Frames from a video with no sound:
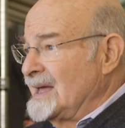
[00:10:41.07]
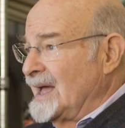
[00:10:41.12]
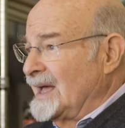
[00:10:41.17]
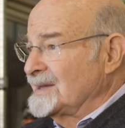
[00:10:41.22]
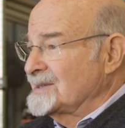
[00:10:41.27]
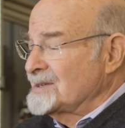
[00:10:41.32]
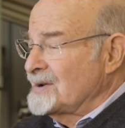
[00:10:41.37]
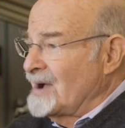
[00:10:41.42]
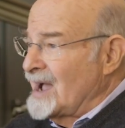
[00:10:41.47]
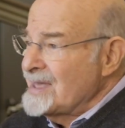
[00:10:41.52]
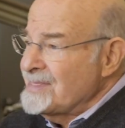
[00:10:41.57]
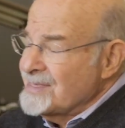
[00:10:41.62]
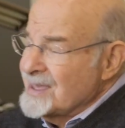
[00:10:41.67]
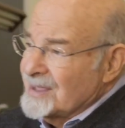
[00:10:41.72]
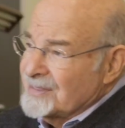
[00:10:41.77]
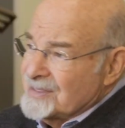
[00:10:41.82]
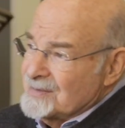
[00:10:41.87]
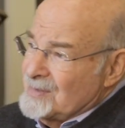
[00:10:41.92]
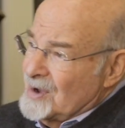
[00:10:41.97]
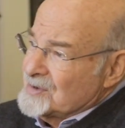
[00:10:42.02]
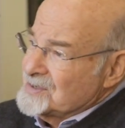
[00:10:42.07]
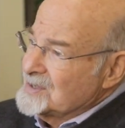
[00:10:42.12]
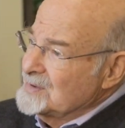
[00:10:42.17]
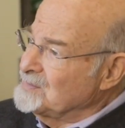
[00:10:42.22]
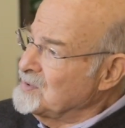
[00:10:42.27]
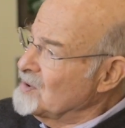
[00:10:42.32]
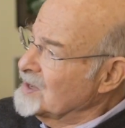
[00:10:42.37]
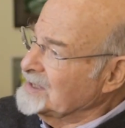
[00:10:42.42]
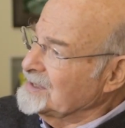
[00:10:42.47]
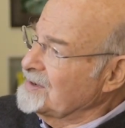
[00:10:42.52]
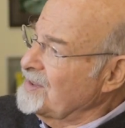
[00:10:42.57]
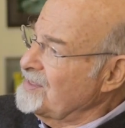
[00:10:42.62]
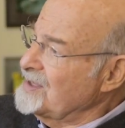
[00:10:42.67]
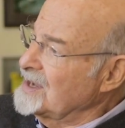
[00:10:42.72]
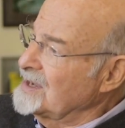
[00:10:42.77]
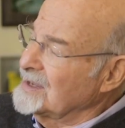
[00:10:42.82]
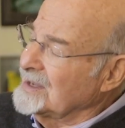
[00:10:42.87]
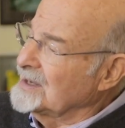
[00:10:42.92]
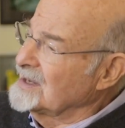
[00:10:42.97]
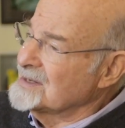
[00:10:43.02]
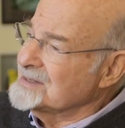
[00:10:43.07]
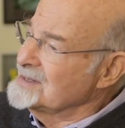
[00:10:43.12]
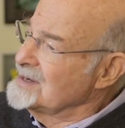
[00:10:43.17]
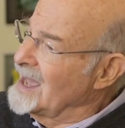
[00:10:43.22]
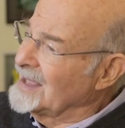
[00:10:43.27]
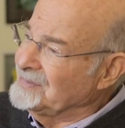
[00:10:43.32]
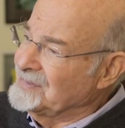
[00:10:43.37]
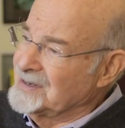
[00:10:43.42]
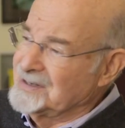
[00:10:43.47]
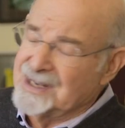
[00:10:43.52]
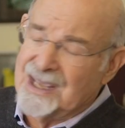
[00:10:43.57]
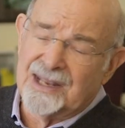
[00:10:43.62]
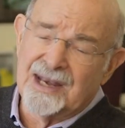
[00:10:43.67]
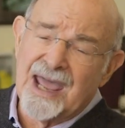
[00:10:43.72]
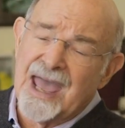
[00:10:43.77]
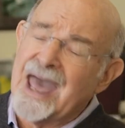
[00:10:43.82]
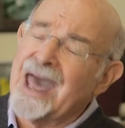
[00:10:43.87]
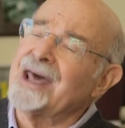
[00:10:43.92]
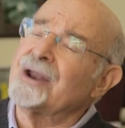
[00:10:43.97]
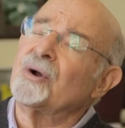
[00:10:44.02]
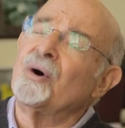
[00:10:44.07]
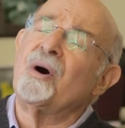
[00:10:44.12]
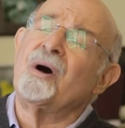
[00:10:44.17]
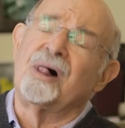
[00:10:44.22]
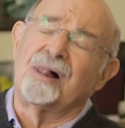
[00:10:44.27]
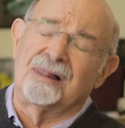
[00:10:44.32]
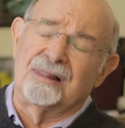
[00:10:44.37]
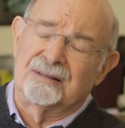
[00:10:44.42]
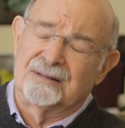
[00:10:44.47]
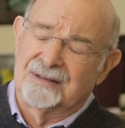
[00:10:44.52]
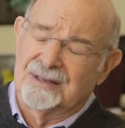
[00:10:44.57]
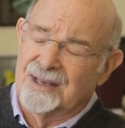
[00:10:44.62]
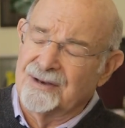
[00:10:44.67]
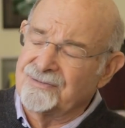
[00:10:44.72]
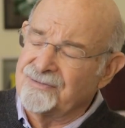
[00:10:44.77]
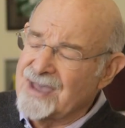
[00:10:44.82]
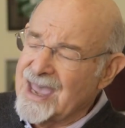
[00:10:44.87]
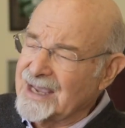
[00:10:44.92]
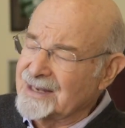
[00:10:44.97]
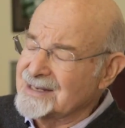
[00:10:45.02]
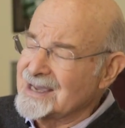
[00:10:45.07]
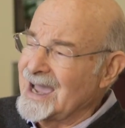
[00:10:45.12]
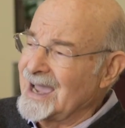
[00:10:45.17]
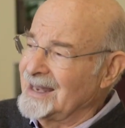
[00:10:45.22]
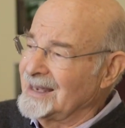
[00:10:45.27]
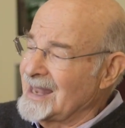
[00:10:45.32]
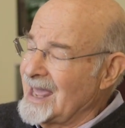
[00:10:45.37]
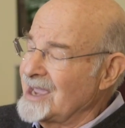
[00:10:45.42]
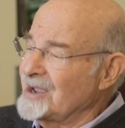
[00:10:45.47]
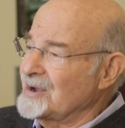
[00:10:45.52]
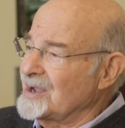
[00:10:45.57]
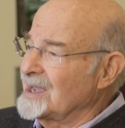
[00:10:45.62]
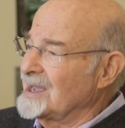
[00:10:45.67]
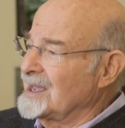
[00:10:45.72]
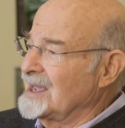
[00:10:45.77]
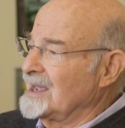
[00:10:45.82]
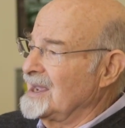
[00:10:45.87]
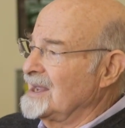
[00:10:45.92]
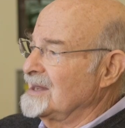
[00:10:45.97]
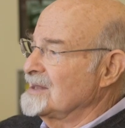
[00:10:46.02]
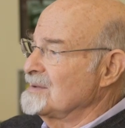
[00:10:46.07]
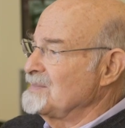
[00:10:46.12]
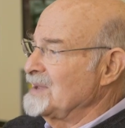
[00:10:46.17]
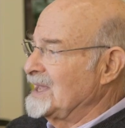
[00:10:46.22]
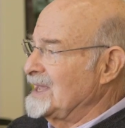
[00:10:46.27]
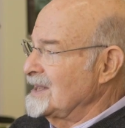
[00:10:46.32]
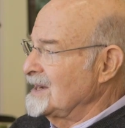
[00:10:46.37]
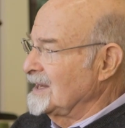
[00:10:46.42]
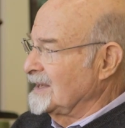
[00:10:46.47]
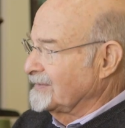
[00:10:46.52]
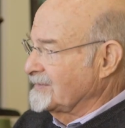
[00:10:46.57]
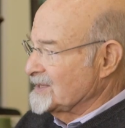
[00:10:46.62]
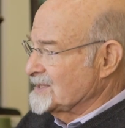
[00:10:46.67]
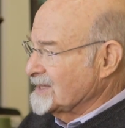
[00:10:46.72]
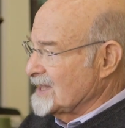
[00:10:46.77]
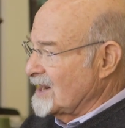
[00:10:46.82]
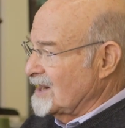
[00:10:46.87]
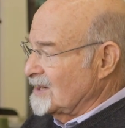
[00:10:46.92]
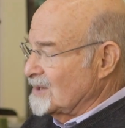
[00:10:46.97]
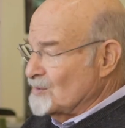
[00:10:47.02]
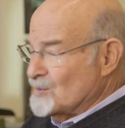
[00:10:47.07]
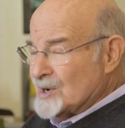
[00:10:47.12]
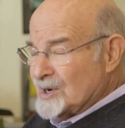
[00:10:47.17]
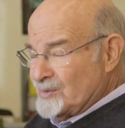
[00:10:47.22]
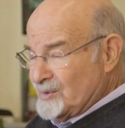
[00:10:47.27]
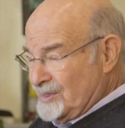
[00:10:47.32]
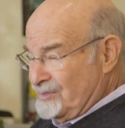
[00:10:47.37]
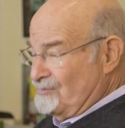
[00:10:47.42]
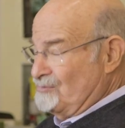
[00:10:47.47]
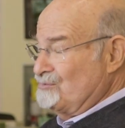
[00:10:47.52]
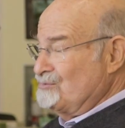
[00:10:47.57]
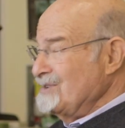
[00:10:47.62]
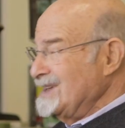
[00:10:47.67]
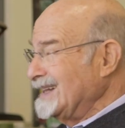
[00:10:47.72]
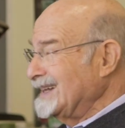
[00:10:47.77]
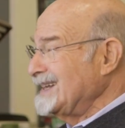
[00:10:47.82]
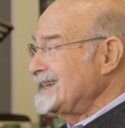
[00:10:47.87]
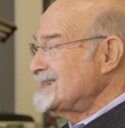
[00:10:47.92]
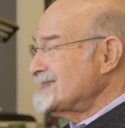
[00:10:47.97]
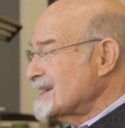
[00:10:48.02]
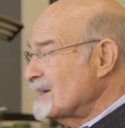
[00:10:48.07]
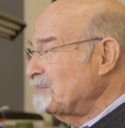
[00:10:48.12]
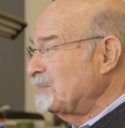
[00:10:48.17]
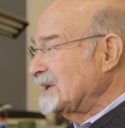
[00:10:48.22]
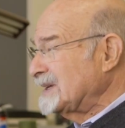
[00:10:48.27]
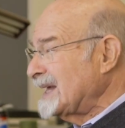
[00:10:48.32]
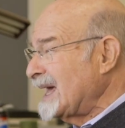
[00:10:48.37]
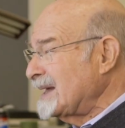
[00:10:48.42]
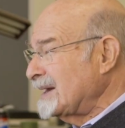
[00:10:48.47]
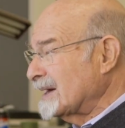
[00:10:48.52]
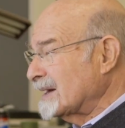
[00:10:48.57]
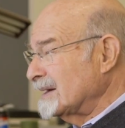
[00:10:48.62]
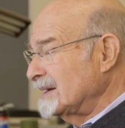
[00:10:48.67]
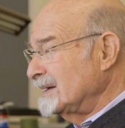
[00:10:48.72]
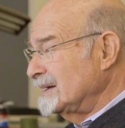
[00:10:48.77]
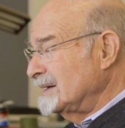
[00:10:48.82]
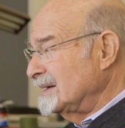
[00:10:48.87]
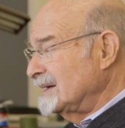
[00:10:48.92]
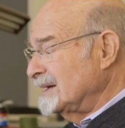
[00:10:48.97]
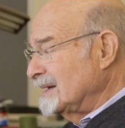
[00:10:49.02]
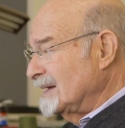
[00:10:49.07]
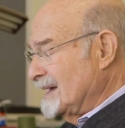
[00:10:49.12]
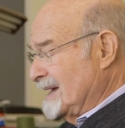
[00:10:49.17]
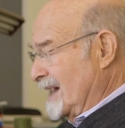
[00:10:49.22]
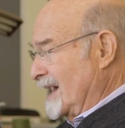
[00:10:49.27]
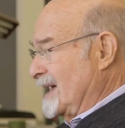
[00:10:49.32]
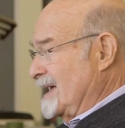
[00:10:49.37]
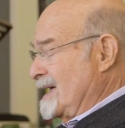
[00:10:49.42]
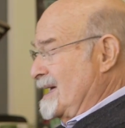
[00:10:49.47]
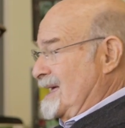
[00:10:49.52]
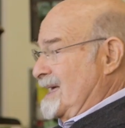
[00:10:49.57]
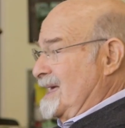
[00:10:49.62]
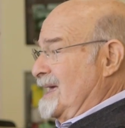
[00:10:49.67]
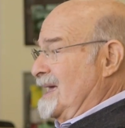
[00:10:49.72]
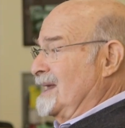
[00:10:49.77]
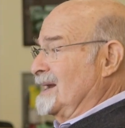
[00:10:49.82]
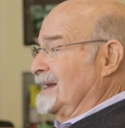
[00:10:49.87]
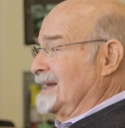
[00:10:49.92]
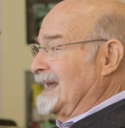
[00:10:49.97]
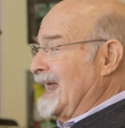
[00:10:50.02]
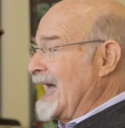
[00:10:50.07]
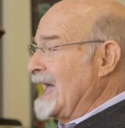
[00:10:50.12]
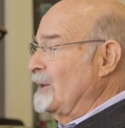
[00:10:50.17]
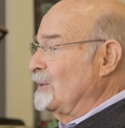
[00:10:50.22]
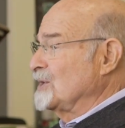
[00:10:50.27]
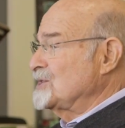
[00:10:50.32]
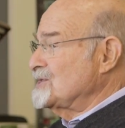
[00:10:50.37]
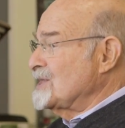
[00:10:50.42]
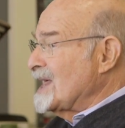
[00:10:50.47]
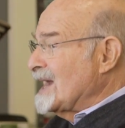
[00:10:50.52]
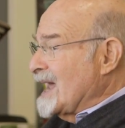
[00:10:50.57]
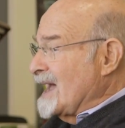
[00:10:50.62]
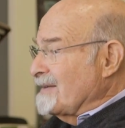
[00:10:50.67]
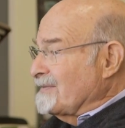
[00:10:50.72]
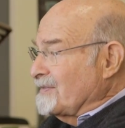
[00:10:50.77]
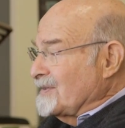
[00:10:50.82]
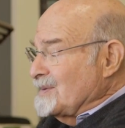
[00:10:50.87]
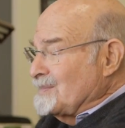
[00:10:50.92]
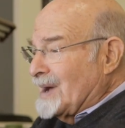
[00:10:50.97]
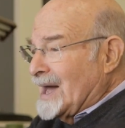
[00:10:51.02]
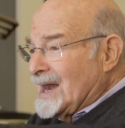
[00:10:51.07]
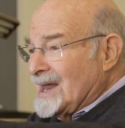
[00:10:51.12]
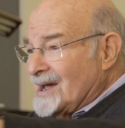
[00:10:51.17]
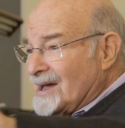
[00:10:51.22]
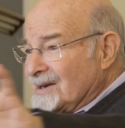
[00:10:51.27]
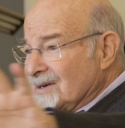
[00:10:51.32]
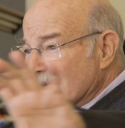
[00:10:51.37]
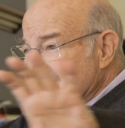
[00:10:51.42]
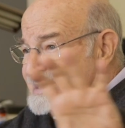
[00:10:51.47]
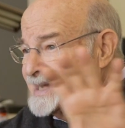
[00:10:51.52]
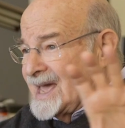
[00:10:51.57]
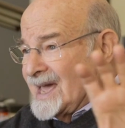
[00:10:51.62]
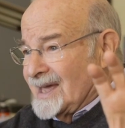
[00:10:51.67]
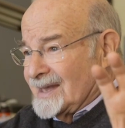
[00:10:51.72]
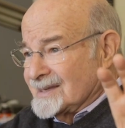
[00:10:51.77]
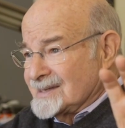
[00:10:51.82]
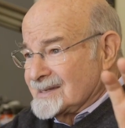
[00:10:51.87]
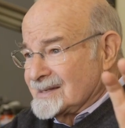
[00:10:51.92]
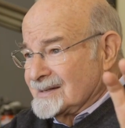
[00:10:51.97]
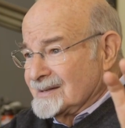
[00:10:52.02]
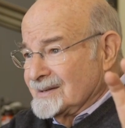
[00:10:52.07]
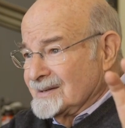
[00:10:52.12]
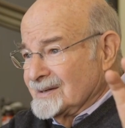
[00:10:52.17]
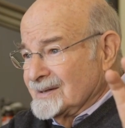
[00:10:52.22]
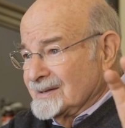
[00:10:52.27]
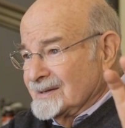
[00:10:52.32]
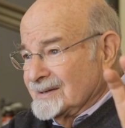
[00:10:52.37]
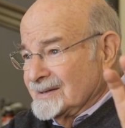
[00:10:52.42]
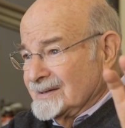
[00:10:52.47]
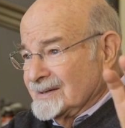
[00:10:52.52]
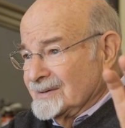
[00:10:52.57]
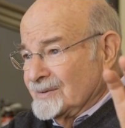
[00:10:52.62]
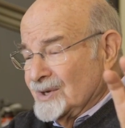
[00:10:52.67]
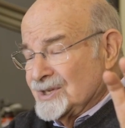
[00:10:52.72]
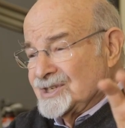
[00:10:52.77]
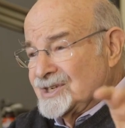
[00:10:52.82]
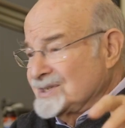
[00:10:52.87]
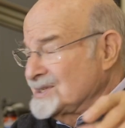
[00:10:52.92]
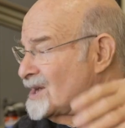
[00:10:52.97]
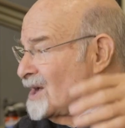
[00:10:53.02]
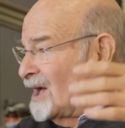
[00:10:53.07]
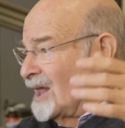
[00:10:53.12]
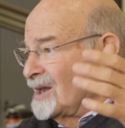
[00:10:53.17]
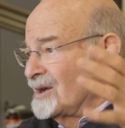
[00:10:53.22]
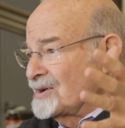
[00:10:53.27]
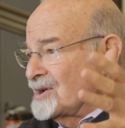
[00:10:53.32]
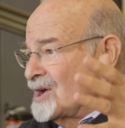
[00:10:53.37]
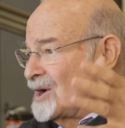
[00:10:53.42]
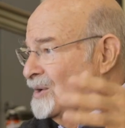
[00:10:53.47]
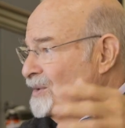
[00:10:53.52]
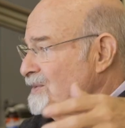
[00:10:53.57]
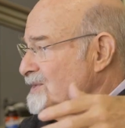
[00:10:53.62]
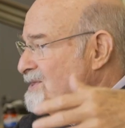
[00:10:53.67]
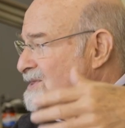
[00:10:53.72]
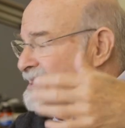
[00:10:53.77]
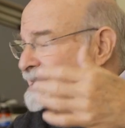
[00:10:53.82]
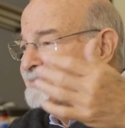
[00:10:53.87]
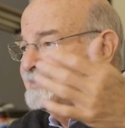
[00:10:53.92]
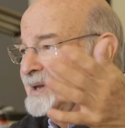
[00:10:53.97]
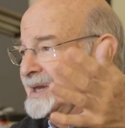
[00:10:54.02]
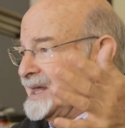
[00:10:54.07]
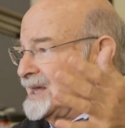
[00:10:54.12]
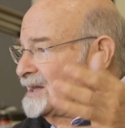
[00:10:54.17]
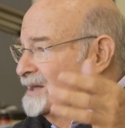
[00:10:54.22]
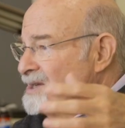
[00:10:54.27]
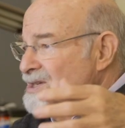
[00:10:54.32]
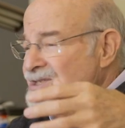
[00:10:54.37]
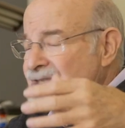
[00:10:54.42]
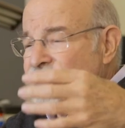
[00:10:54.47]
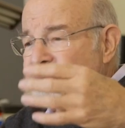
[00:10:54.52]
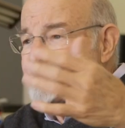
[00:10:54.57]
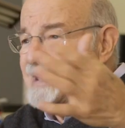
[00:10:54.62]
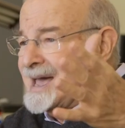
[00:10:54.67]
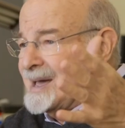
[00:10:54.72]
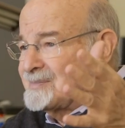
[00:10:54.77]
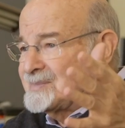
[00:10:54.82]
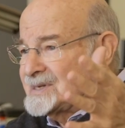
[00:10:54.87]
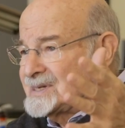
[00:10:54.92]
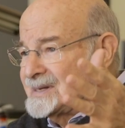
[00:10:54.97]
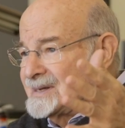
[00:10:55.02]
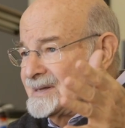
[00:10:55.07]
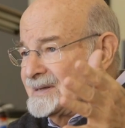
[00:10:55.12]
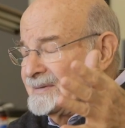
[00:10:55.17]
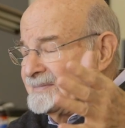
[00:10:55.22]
And so I think the most important thing is not the data at all. In fact, I like in the beginning of a study to work with really simple data in a language that everybody understands, which is color code, simple English, and maps.